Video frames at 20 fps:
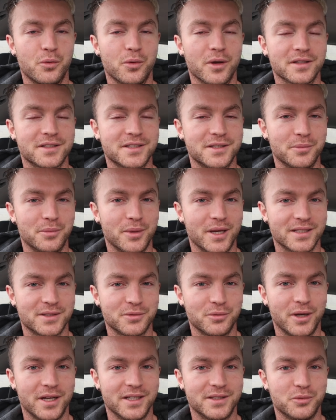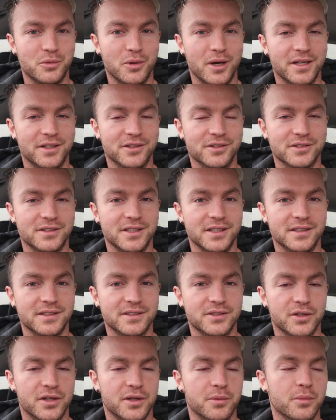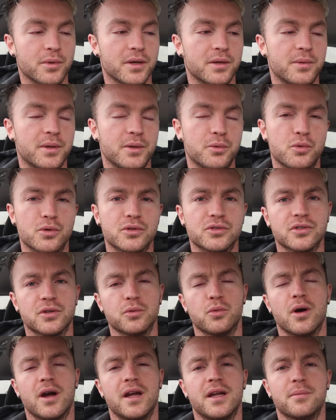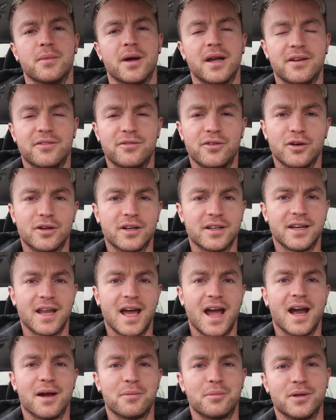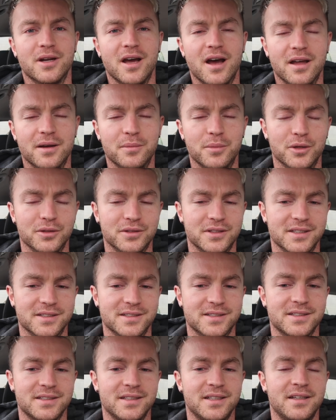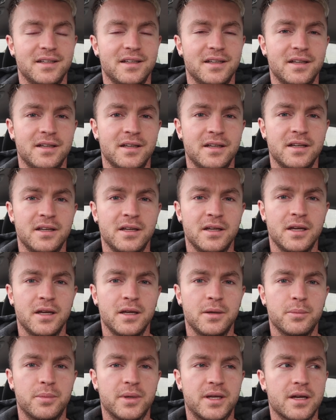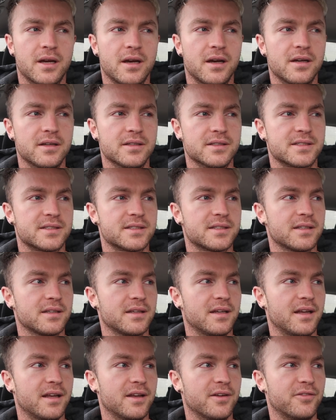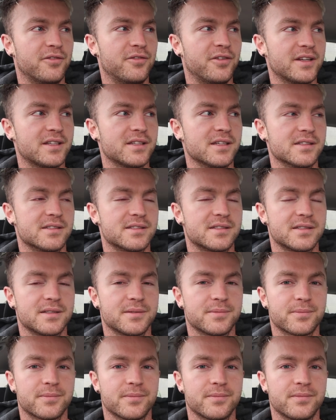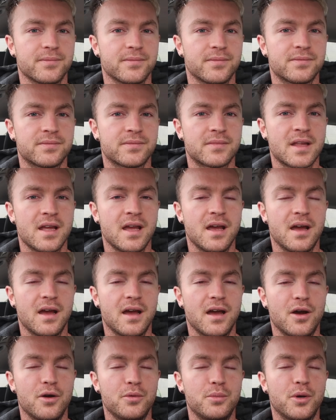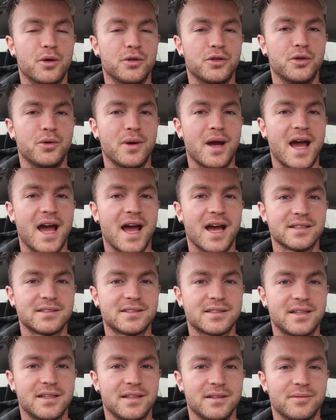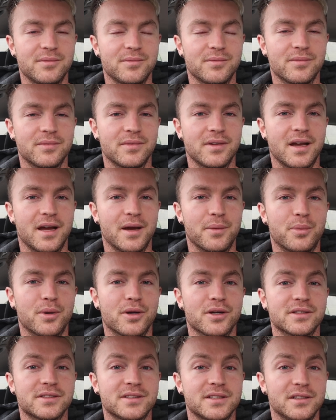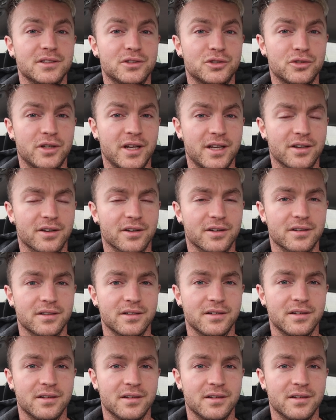what's the best way to whiten your teeth. So you might be wondering, why am I fucking harping on about this? Because in fitness, how about you ask a personal trainer